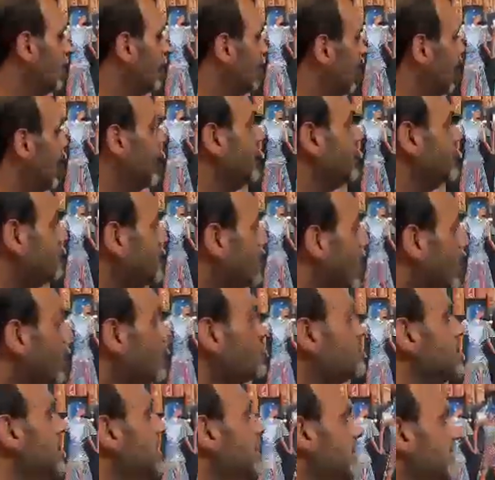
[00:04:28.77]
Light
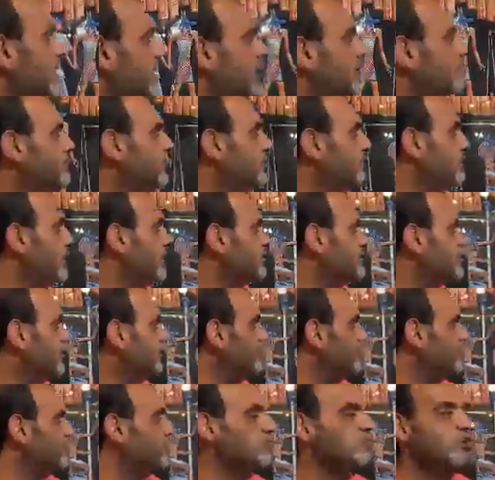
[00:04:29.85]
heart, get protection
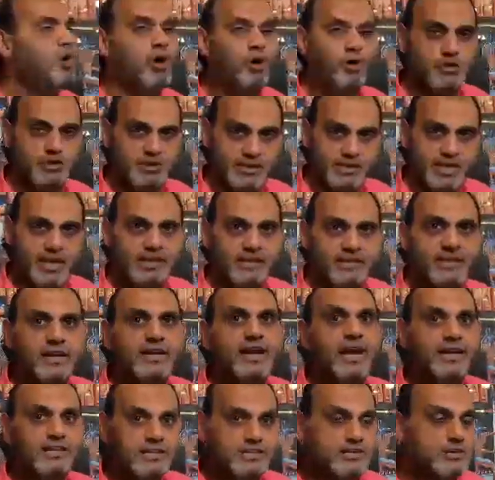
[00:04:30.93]
from Horus, the
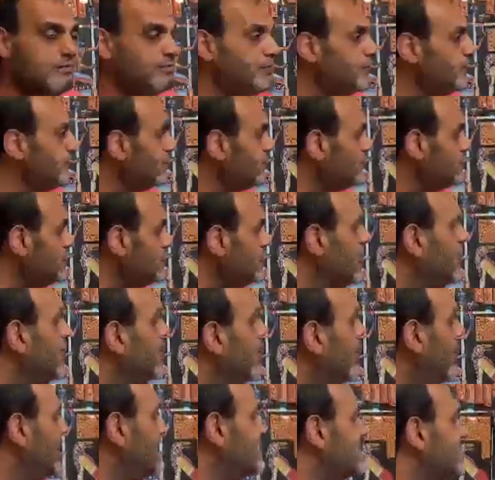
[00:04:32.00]
goddess of protection,
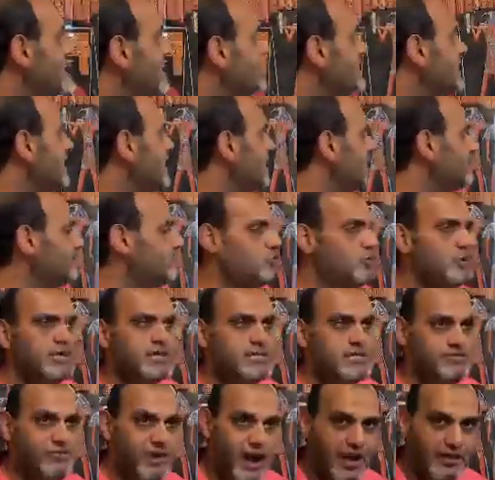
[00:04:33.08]
and sending him to
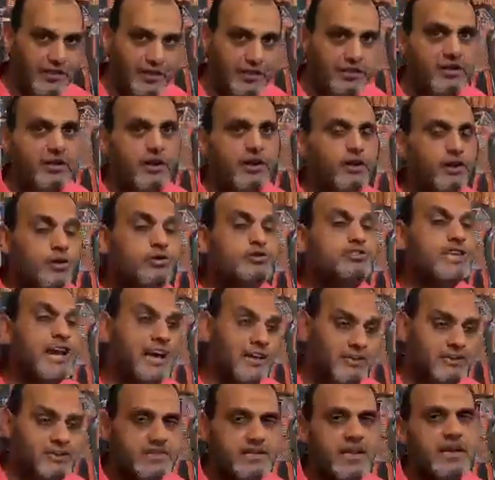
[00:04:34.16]
his father,
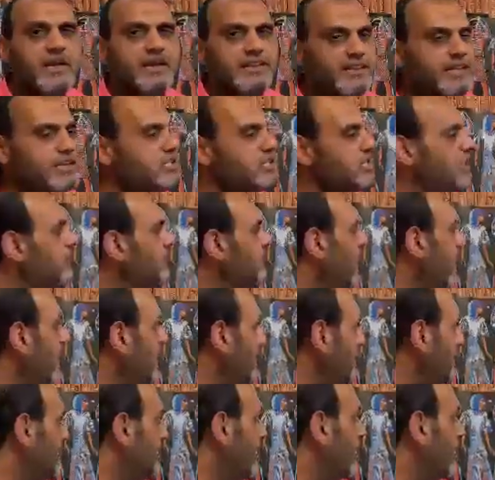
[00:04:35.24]
Osiris, the chief guide of